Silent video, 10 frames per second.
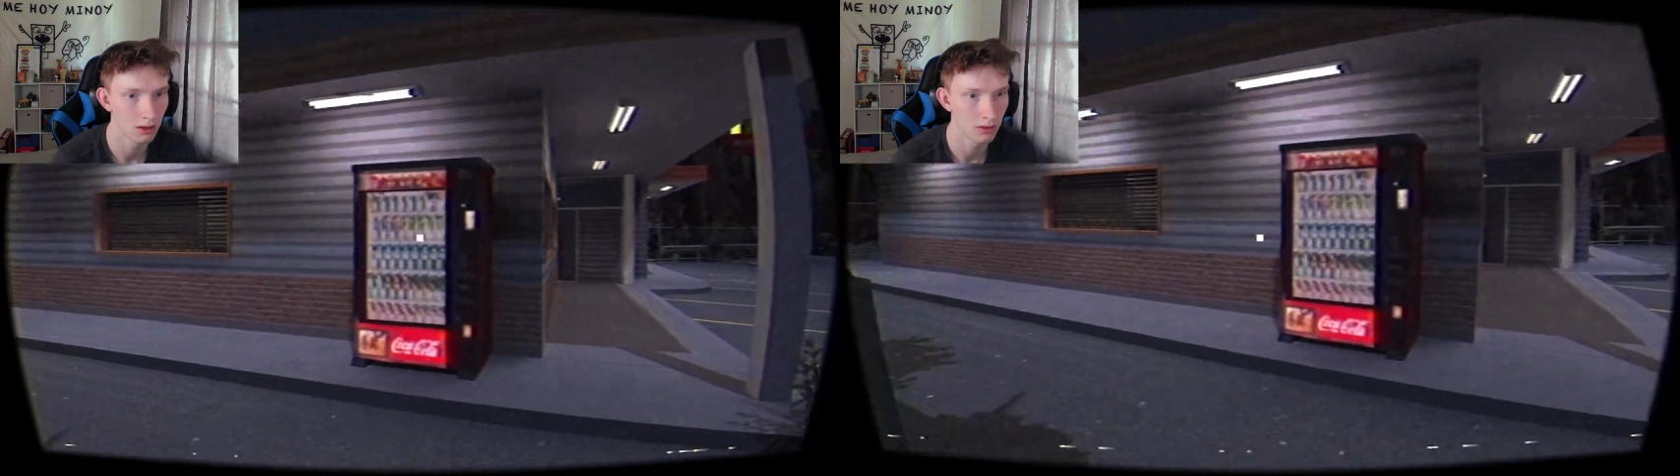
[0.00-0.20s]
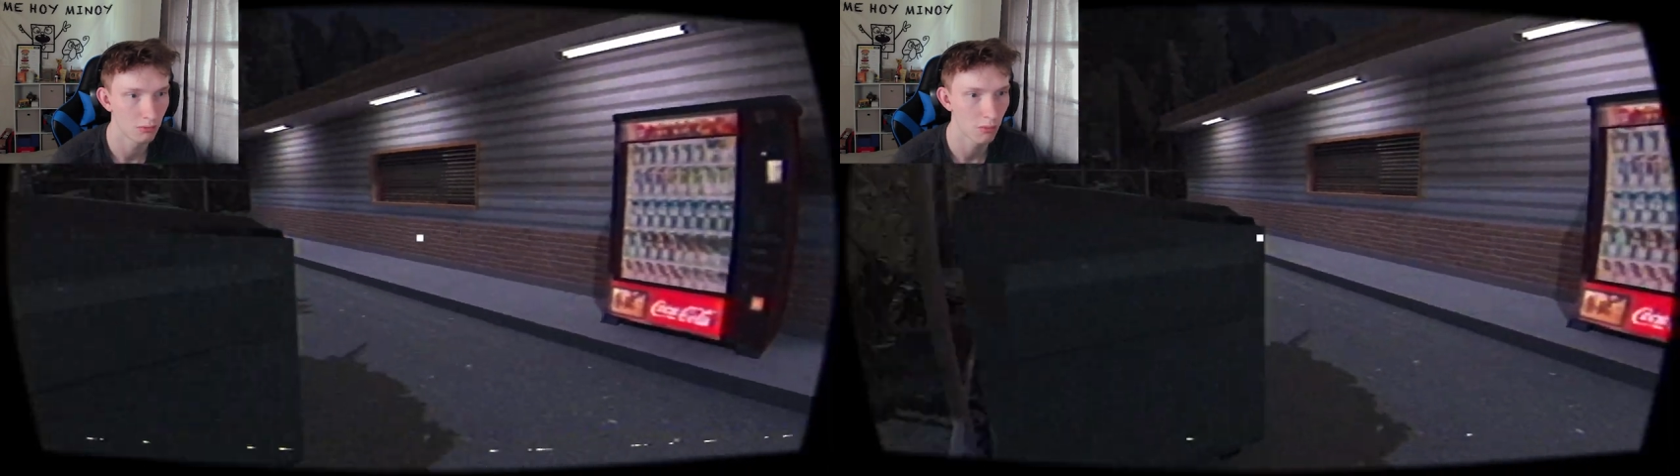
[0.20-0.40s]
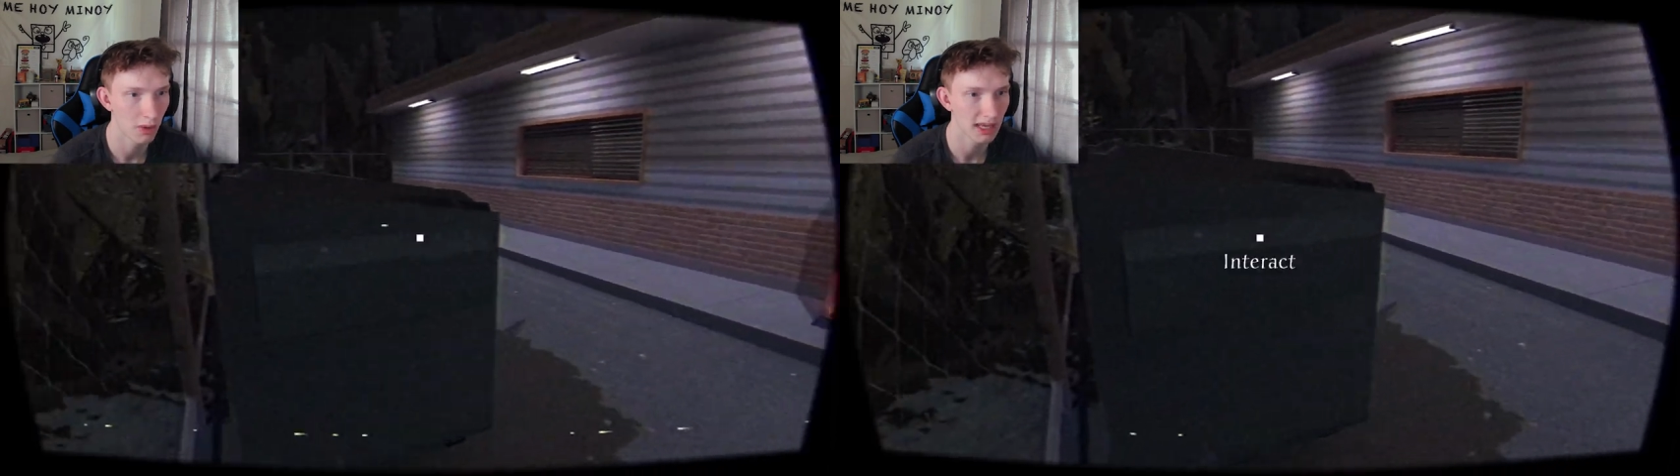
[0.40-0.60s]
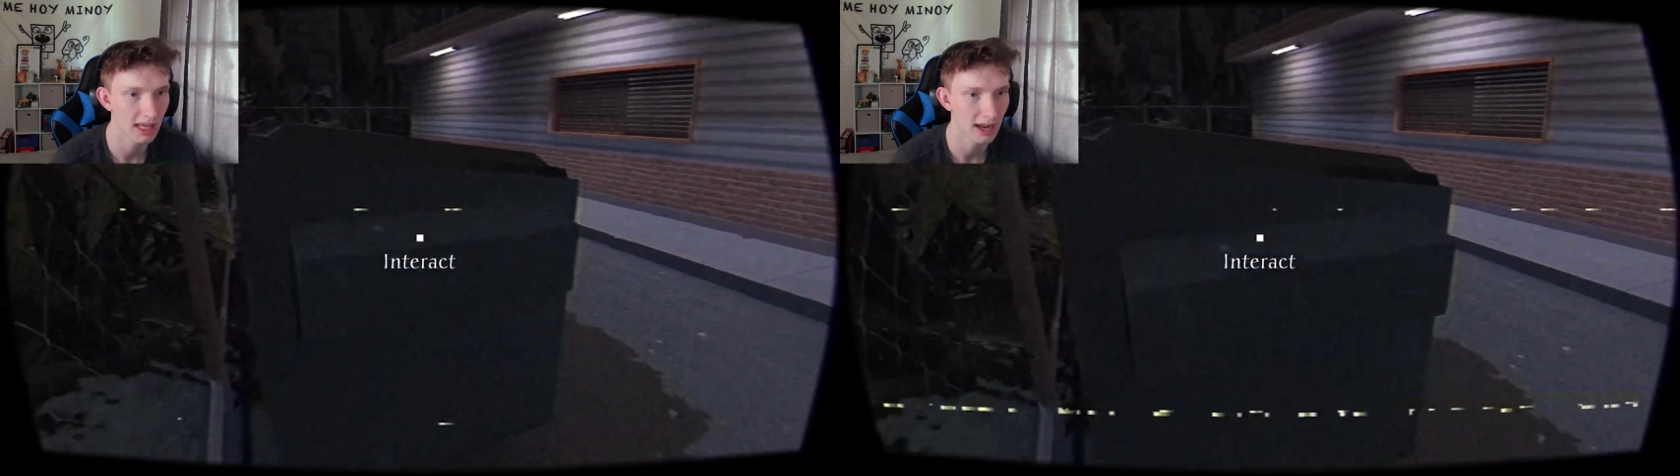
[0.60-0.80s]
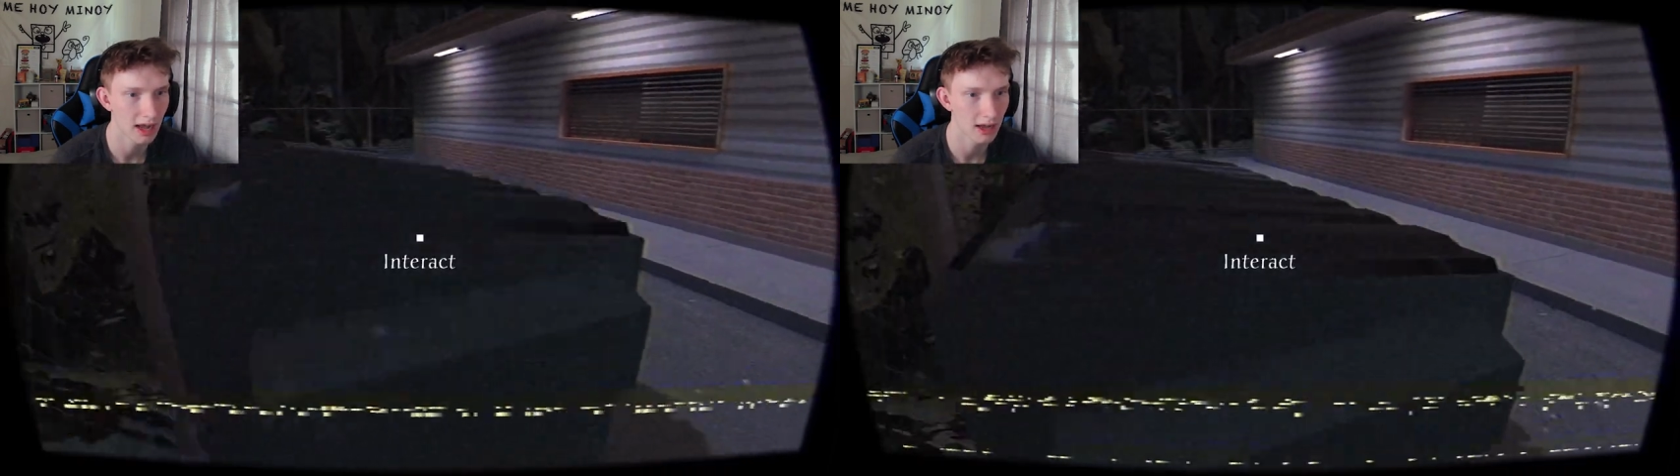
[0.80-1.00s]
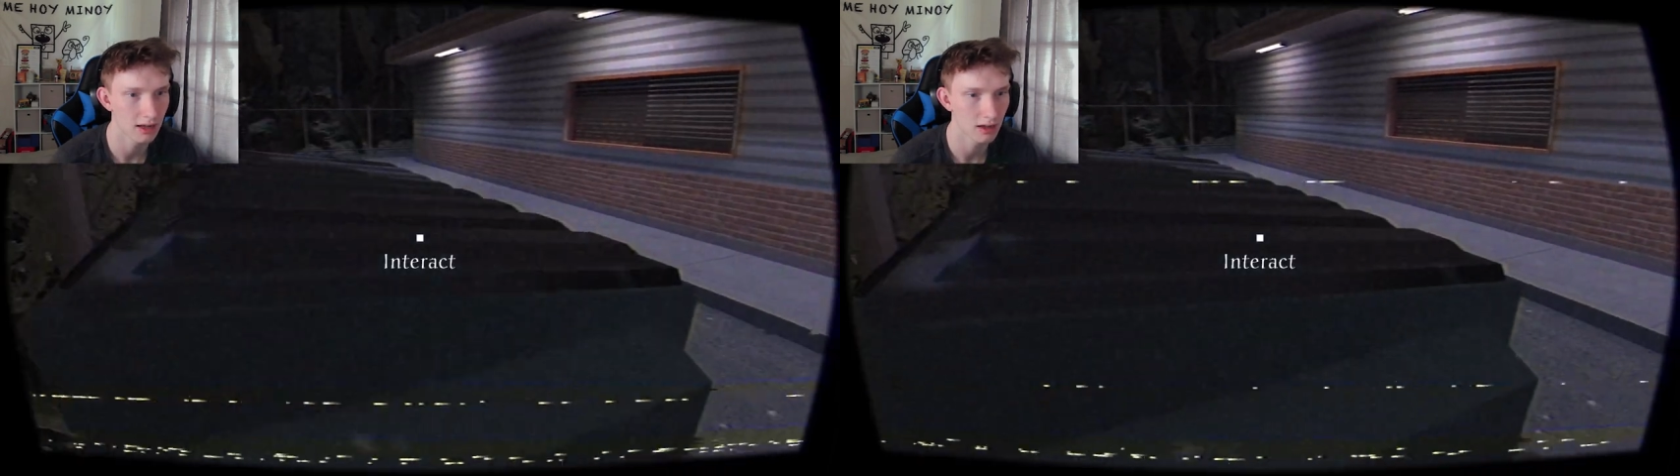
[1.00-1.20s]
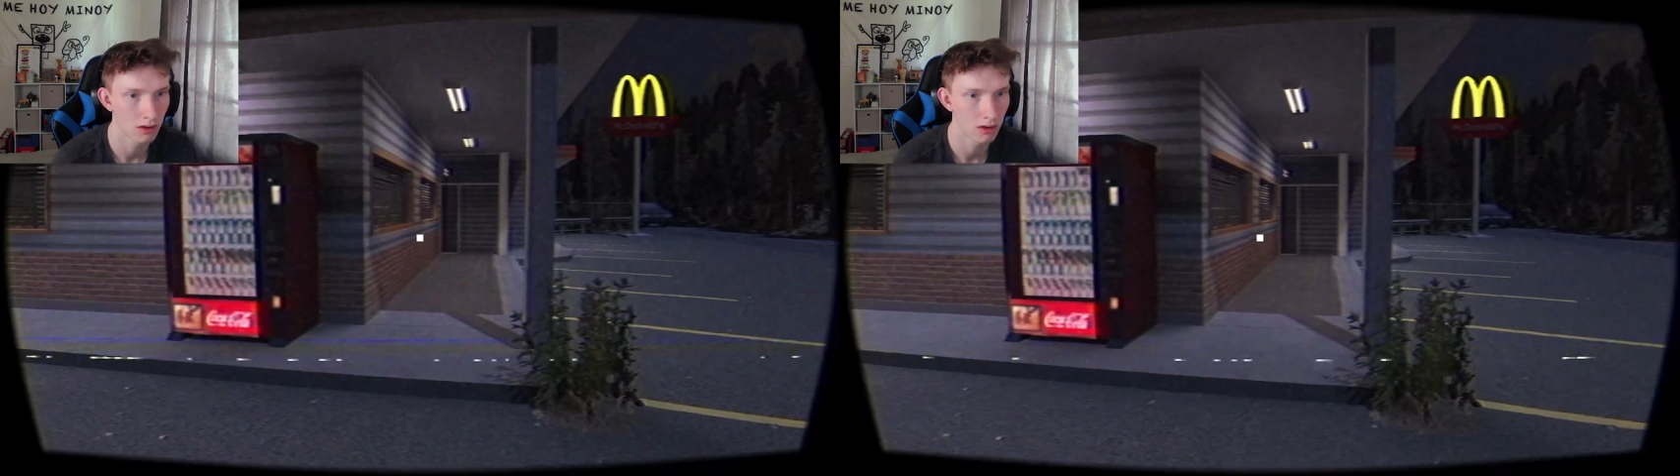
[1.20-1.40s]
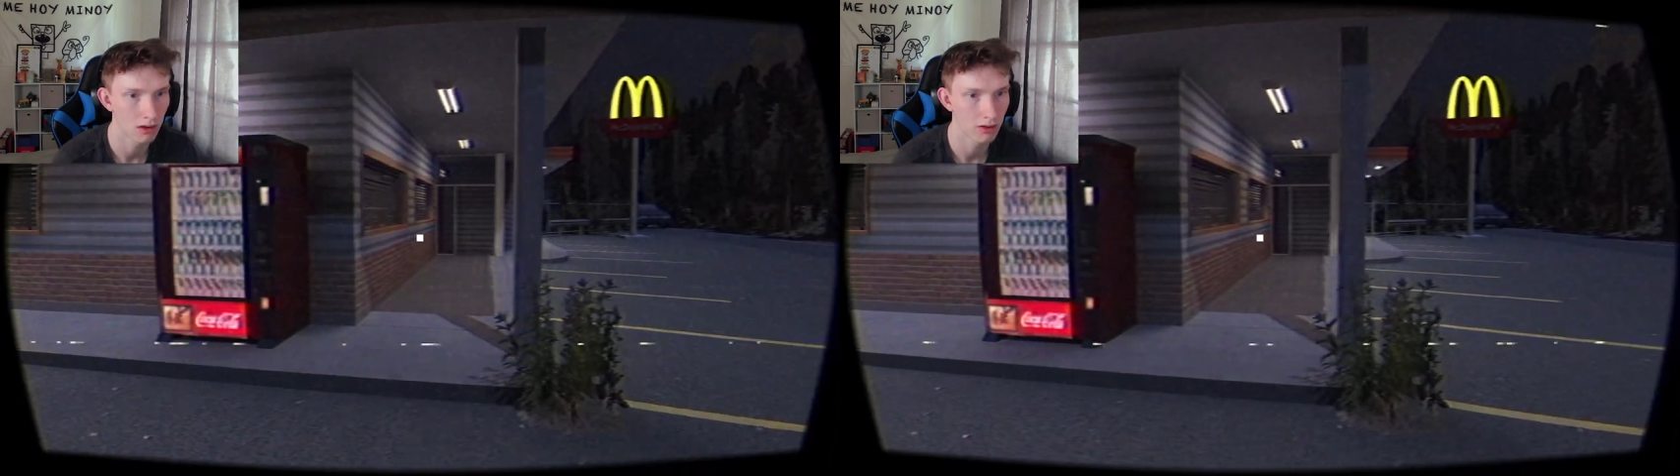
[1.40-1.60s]
Well, why can't I hide?
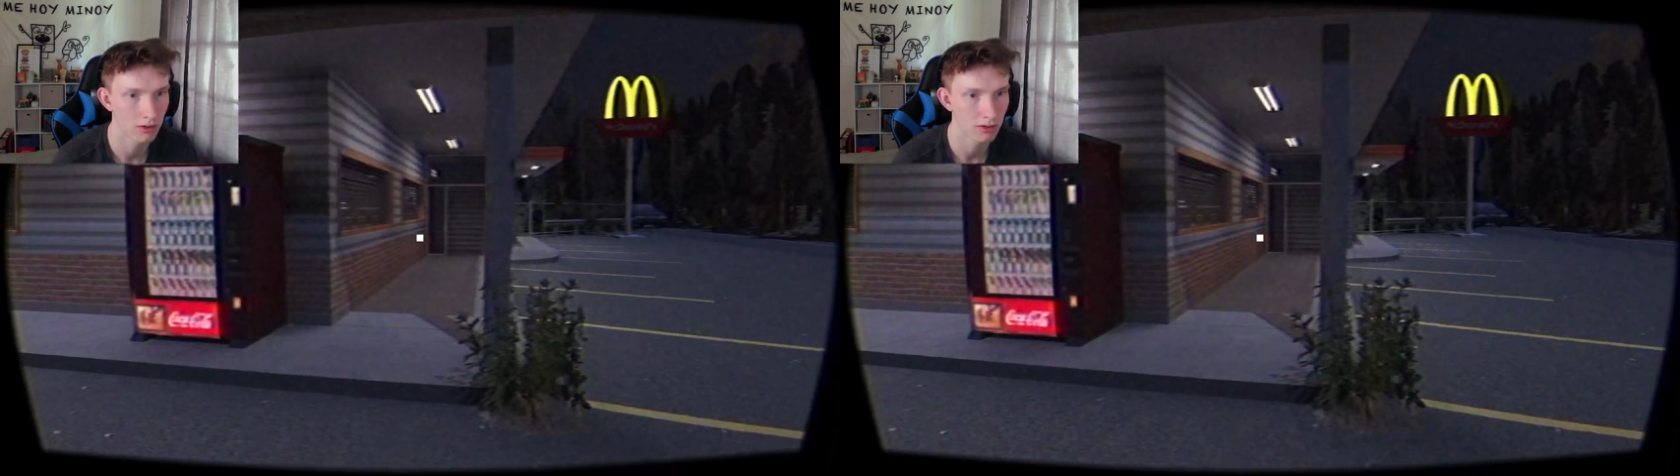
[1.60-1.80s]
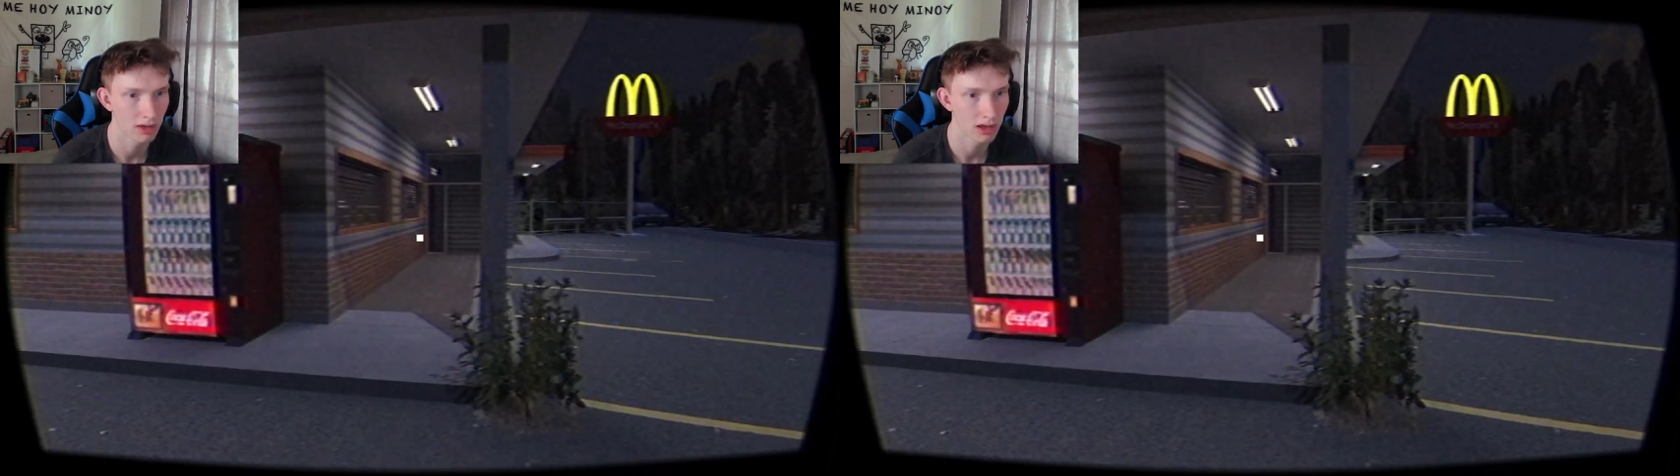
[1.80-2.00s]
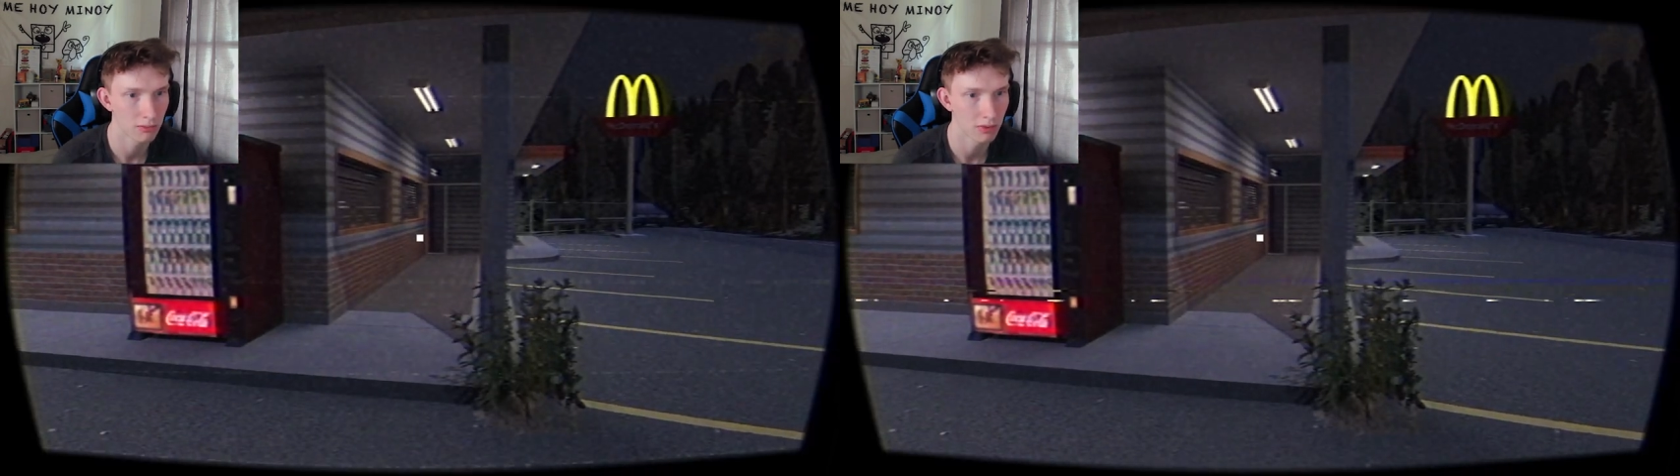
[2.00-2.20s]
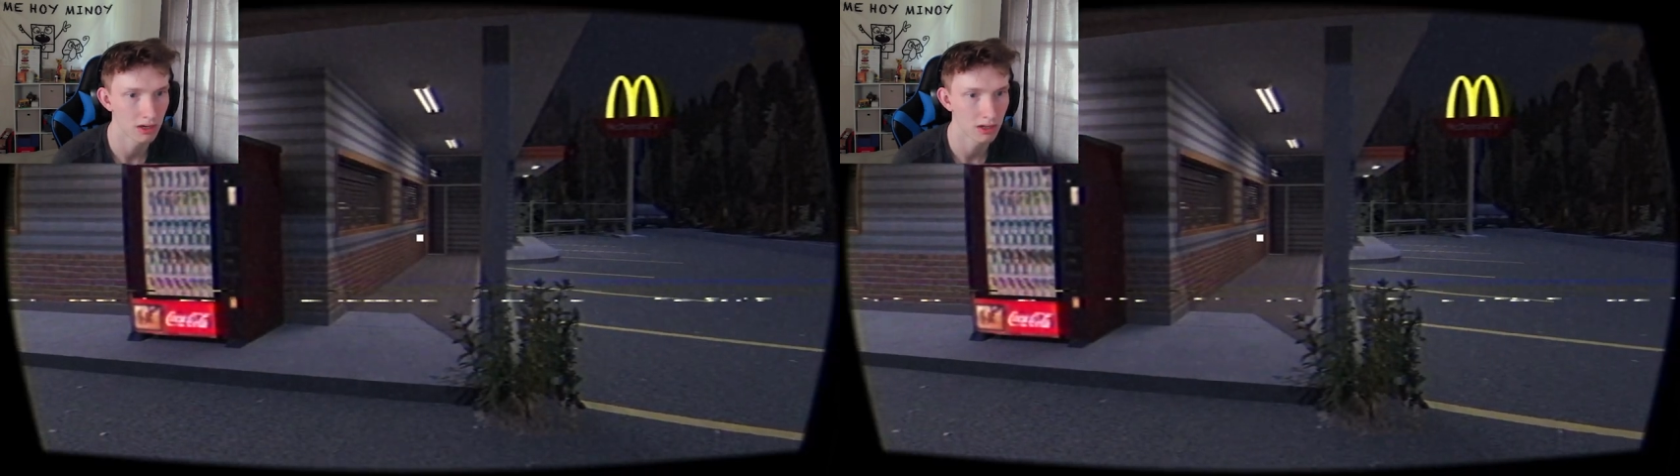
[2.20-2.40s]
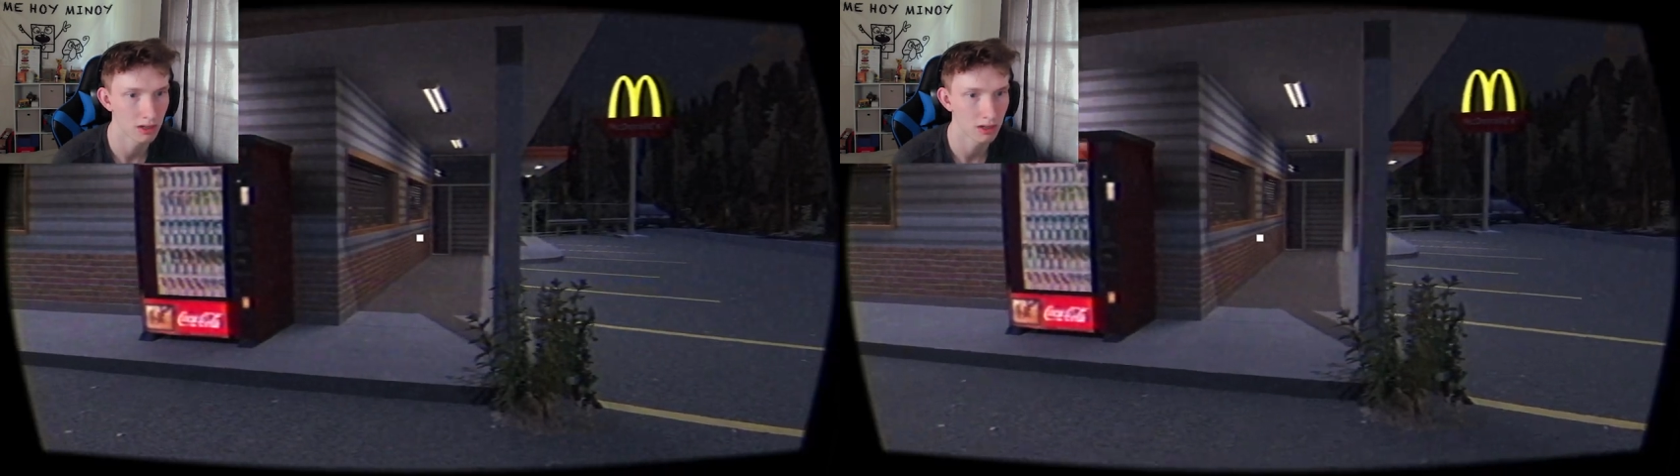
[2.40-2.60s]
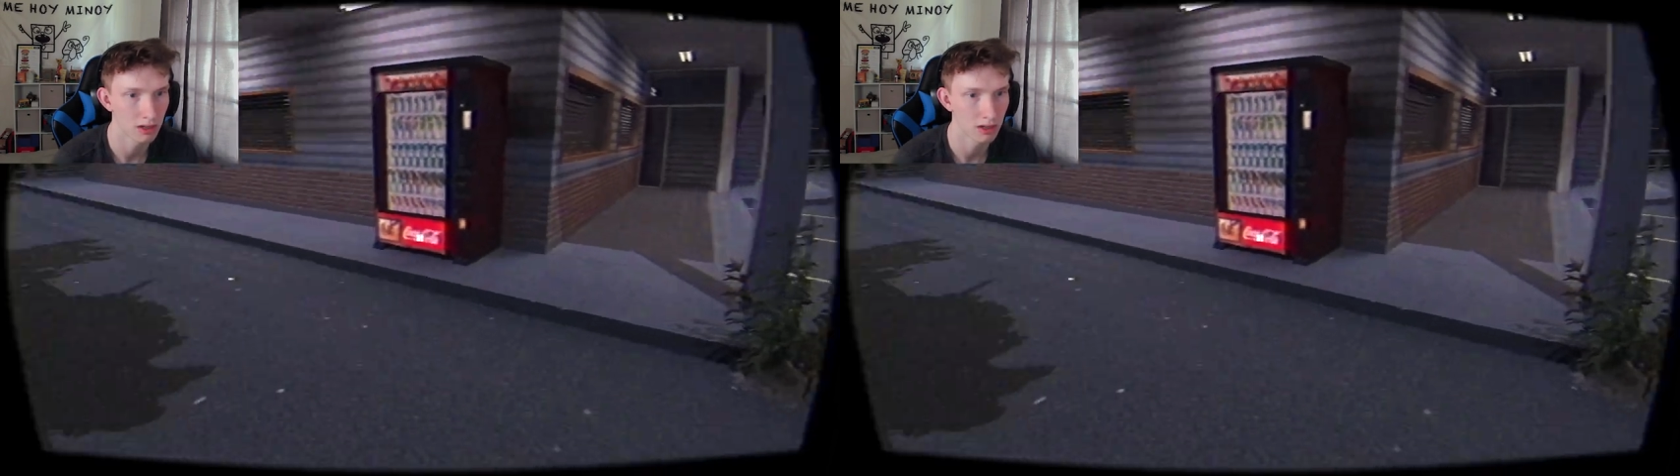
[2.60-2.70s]
Okay, buddy.